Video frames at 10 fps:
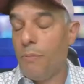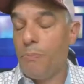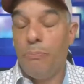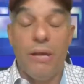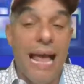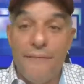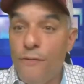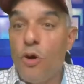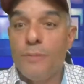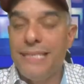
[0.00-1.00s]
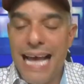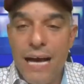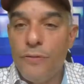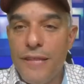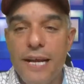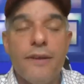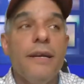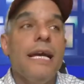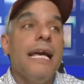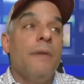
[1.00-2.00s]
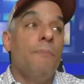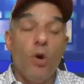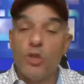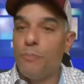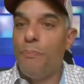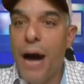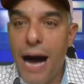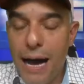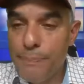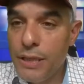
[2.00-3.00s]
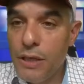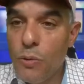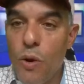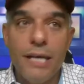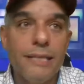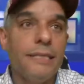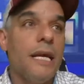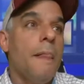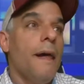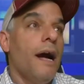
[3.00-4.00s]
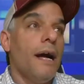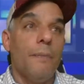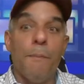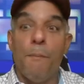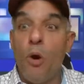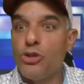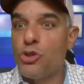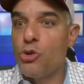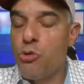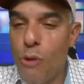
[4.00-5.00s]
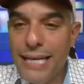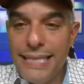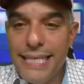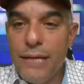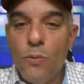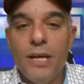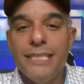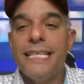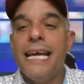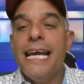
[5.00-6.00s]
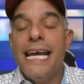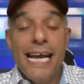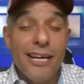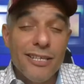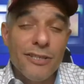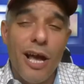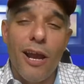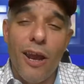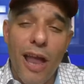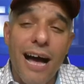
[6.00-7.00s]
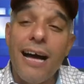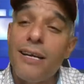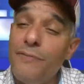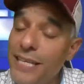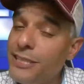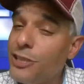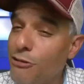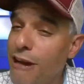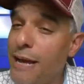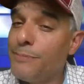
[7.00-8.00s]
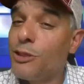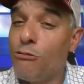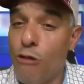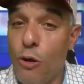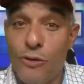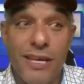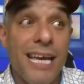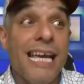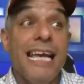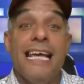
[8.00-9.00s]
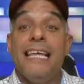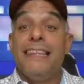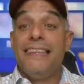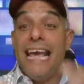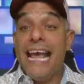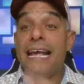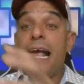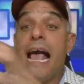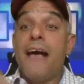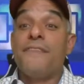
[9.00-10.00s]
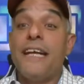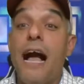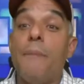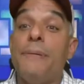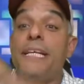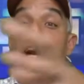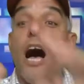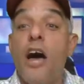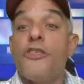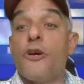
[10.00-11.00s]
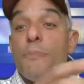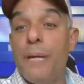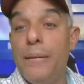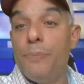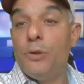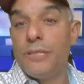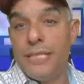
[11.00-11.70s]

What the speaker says: platforms out there, most popular ones, most trending ones. Here's a lot of Instagram's growth. They have copied other people's